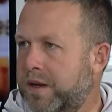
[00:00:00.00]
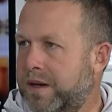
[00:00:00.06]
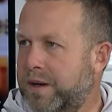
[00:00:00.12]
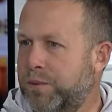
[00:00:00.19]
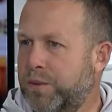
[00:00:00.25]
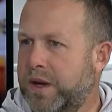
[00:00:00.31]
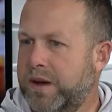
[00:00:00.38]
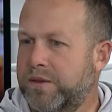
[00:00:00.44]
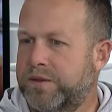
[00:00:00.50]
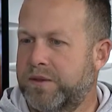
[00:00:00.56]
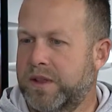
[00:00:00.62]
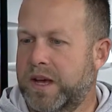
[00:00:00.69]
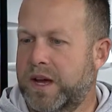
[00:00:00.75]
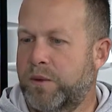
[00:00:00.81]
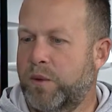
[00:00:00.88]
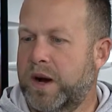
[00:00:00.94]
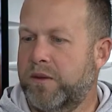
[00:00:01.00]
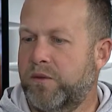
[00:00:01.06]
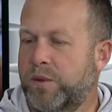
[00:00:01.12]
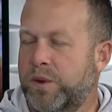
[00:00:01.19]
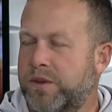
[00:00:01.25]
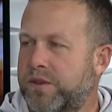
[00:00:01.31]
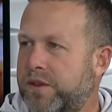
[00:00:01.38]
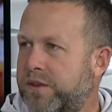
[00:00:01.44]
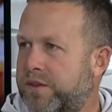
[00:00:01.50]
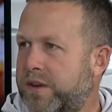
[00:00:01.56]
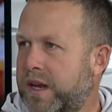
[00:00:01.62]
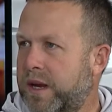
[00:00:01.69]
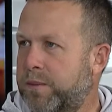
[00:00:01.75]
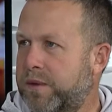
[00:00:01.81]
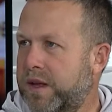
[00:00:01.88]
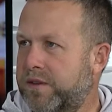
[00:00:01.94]
Um, we have a lot of rivalries in the
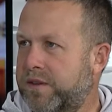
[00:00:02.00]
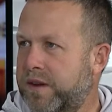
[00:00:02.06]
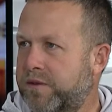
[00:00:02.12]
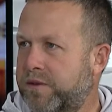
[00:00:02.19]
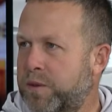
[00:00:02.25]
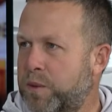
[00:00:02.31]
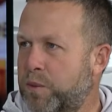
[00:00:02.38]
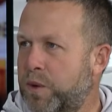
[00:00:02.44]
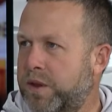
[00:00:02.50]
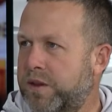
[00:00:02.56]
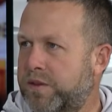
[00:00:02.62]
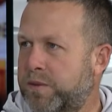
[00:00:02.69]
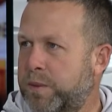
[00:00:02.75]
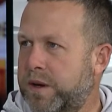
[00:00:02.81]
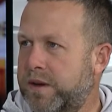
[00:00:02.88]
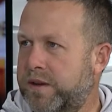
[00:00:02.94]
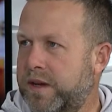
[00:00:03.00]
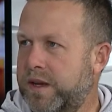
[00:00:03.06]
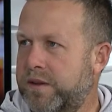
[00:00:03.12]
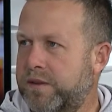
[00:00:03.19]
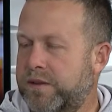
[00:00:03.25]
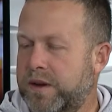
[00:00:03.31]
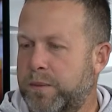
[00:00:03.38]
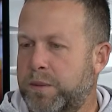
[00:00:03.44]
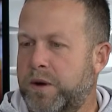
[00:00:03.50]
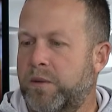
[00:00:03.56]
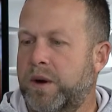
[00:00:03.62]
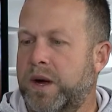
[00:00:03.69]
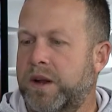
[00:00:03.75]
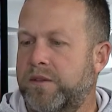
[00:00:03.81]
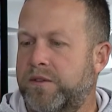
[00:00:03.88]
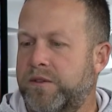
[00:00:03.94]
state, but that's definitely one that's been intense. And I've been
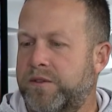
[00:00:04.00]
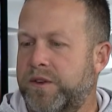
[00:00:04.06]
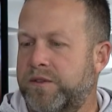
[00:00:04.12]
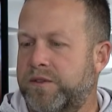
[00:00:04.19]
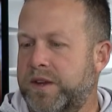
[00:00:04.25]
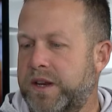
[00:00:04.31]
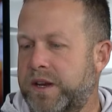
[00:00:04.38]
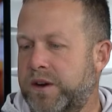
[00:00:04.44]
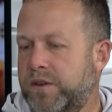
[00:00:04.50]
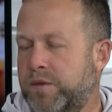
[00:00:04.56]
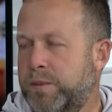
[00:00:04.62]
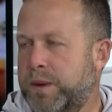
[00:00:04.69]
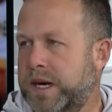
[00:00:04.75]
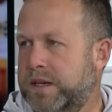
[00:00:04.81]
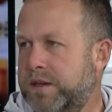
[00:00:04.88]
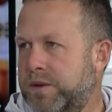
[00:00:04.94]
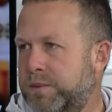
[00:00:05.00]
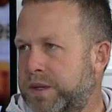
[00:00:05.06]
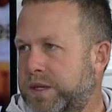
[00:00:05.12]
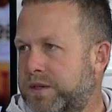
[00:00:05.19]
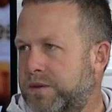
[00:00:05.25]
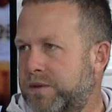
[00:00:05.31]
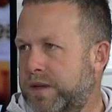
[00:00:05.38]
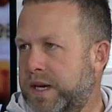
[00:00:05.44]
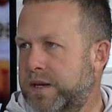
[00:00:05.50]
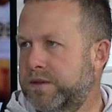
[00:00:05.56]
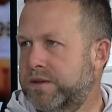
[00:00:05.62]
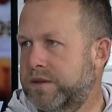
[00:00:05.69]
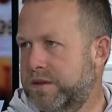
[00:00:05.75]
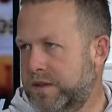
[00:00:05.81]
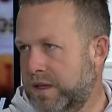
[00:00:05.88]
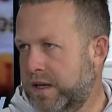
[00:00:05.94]
around it for 15 years, back to the mid
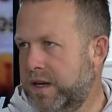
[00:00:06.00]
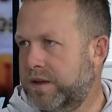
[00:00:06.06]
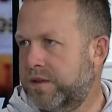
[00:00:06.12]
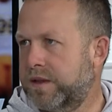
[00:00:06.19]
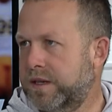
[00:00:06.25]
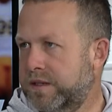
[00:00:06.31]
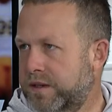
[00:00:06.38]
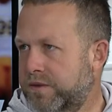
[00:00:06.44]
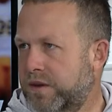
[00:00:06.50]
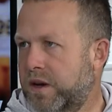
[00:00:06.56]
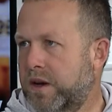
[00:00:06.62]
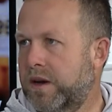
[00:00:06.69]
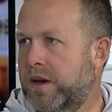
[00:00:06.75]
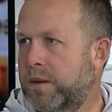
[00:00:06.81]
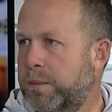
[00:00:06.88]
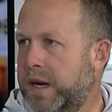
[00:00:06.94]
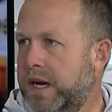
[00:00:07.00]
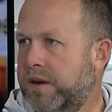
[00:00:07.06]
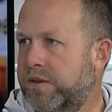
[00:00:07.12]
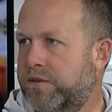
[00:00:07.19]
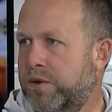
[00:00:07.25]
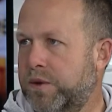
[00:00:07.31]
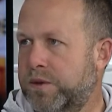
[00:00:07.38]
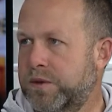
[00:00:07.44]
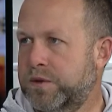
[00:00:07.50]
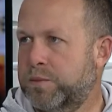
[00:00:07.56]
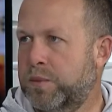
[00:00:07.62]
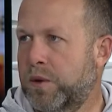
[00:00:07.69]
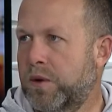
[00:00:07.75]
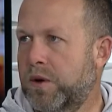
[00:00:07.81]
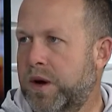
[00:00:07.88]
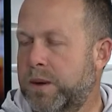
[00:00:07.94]
2000s. A lot of things that have gone on back and forth those
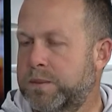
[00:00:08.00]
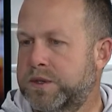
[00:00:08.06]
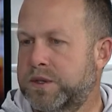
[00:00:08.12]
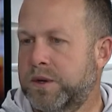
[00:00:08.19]
programs.